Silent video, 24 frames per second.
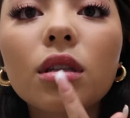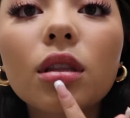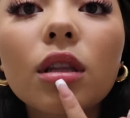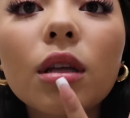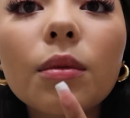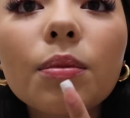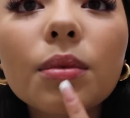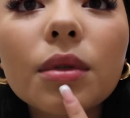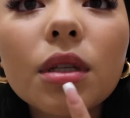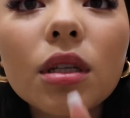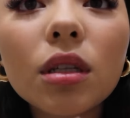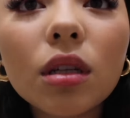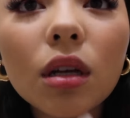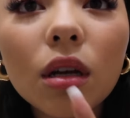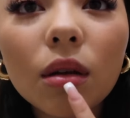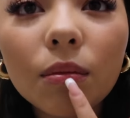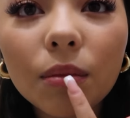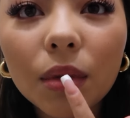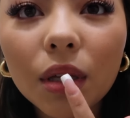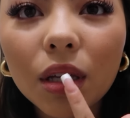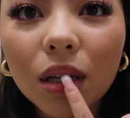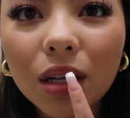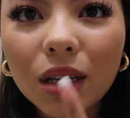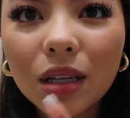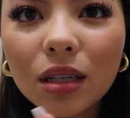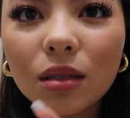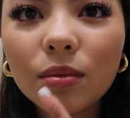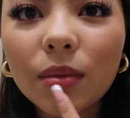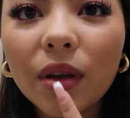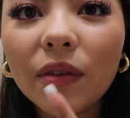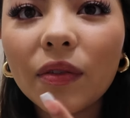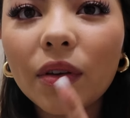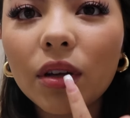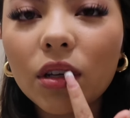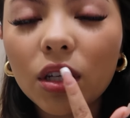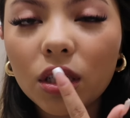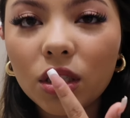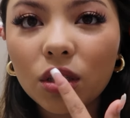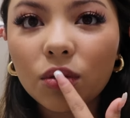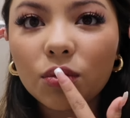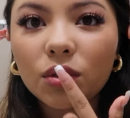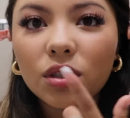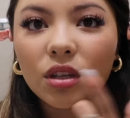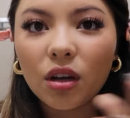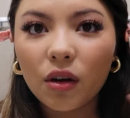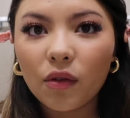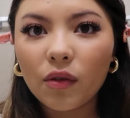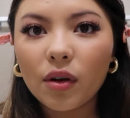lip tint on because my foundation
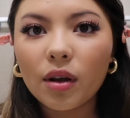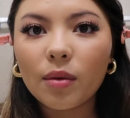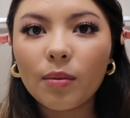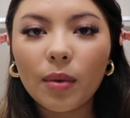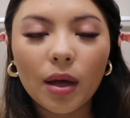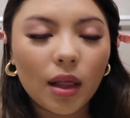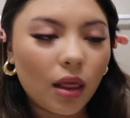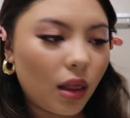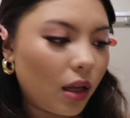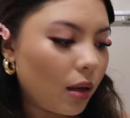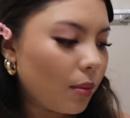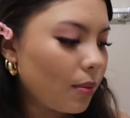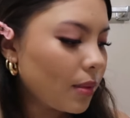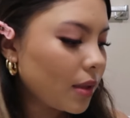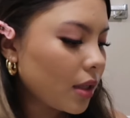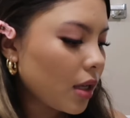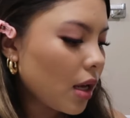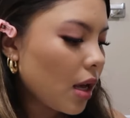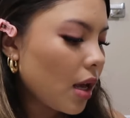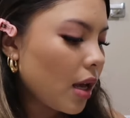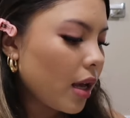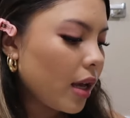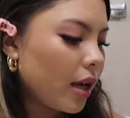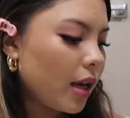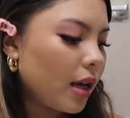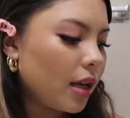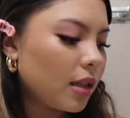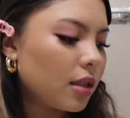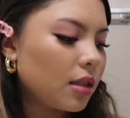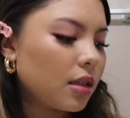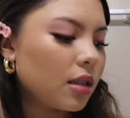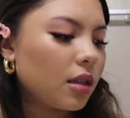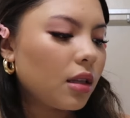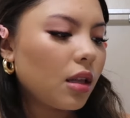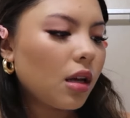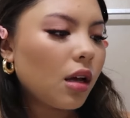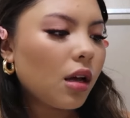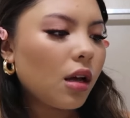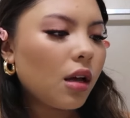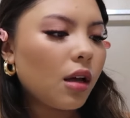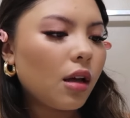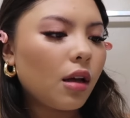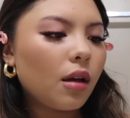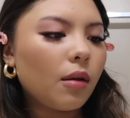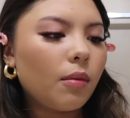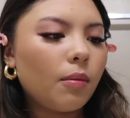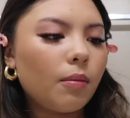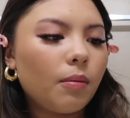was covering my lips. It's
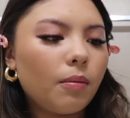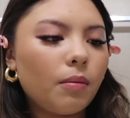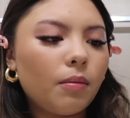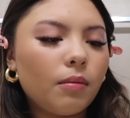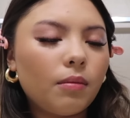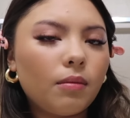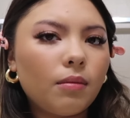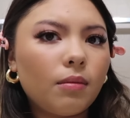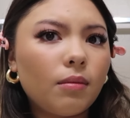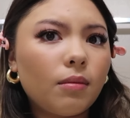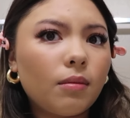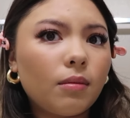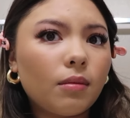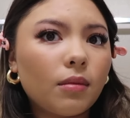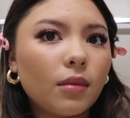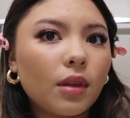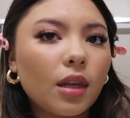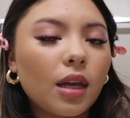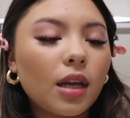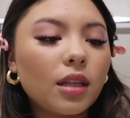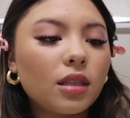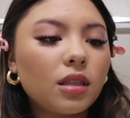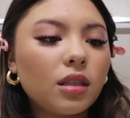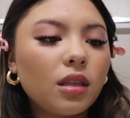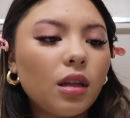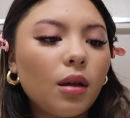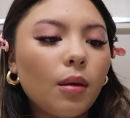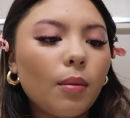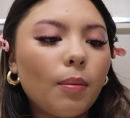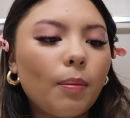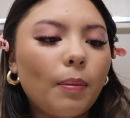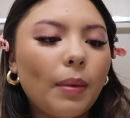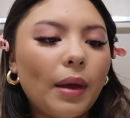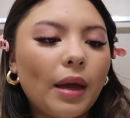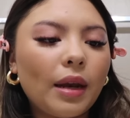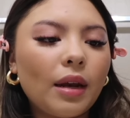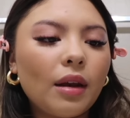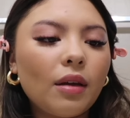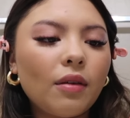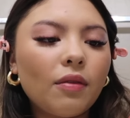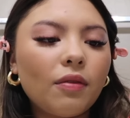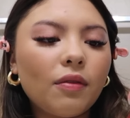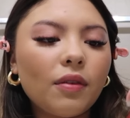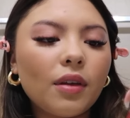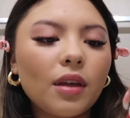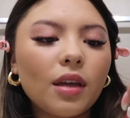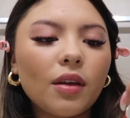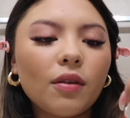the, it's the
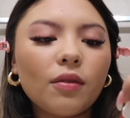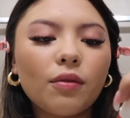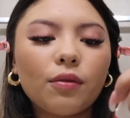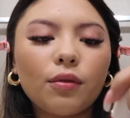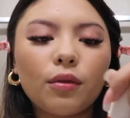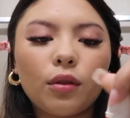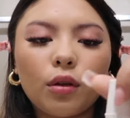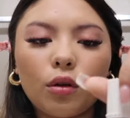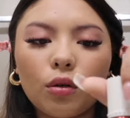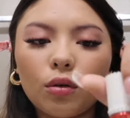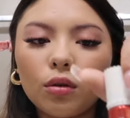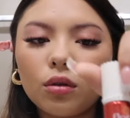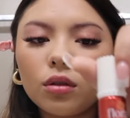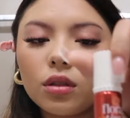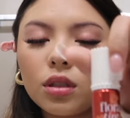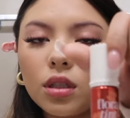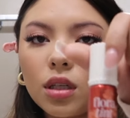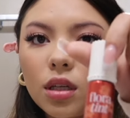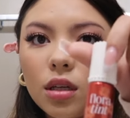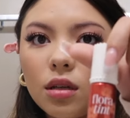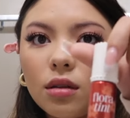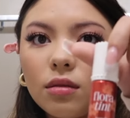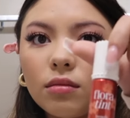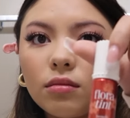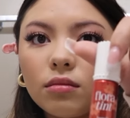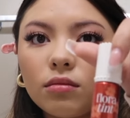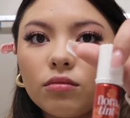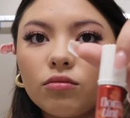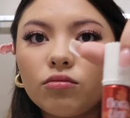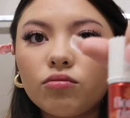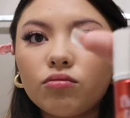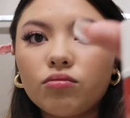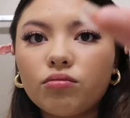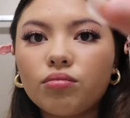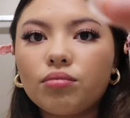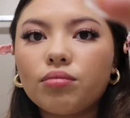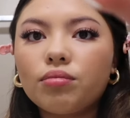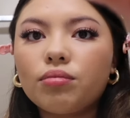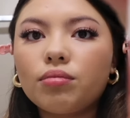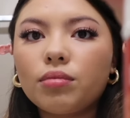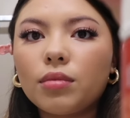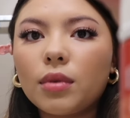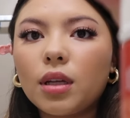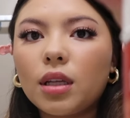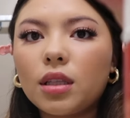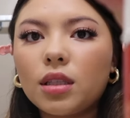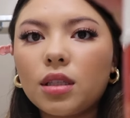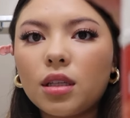Benefit Floratint.
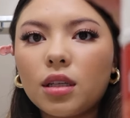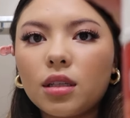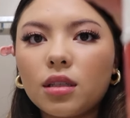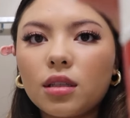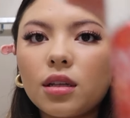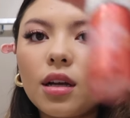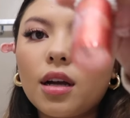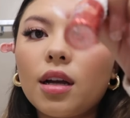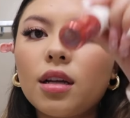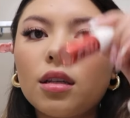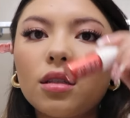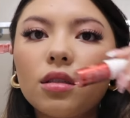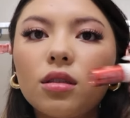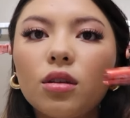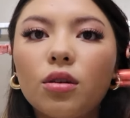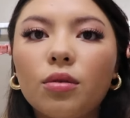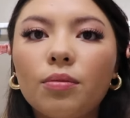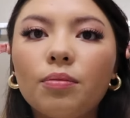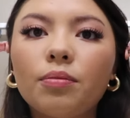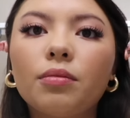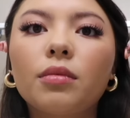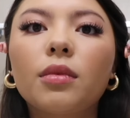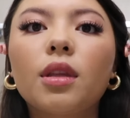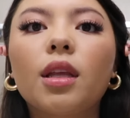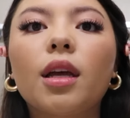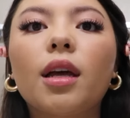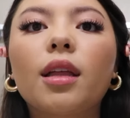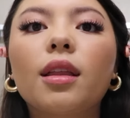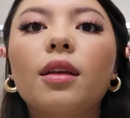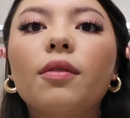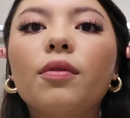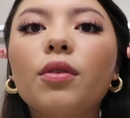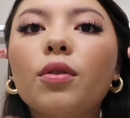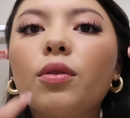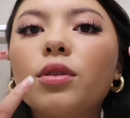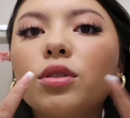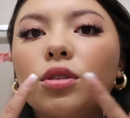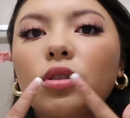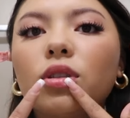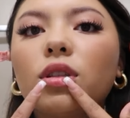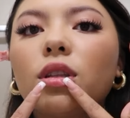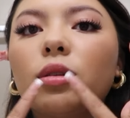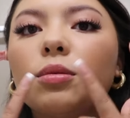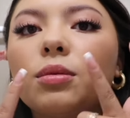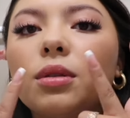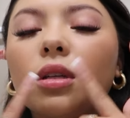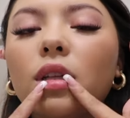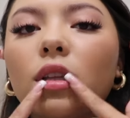It's this, guy. So yeah, if you want
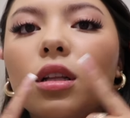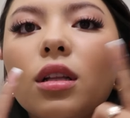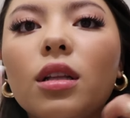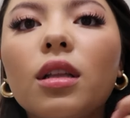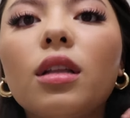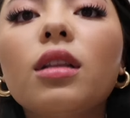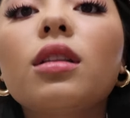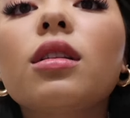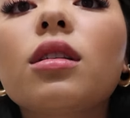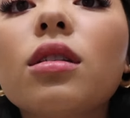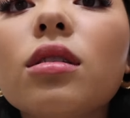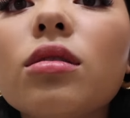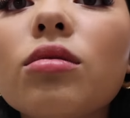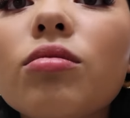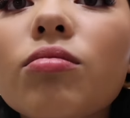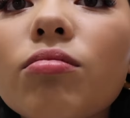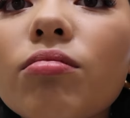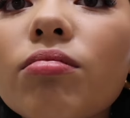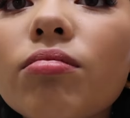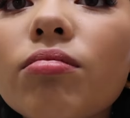your lips to look like this,